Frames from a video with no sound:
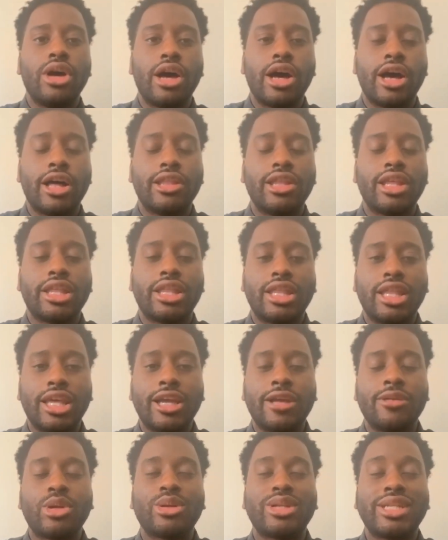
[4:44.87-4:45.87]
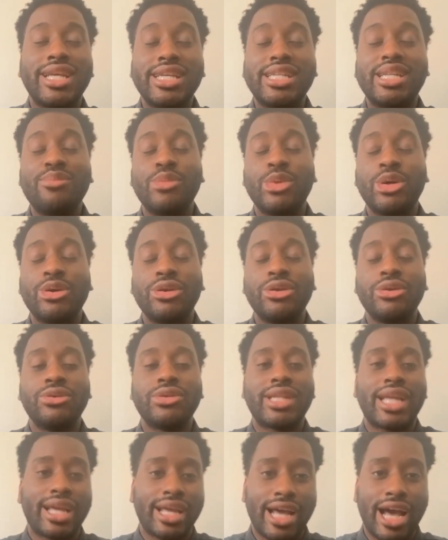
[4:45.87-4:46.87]
The
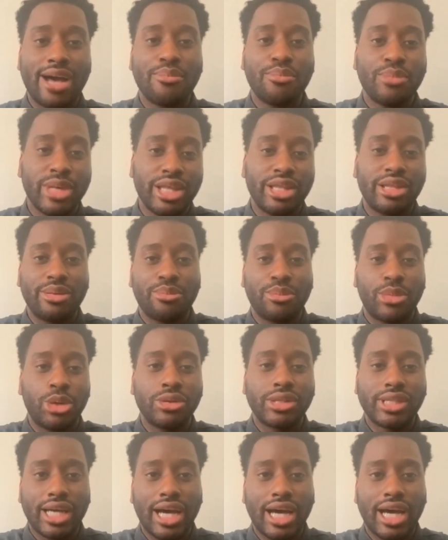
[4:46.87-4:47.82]
testimonials that got me the most,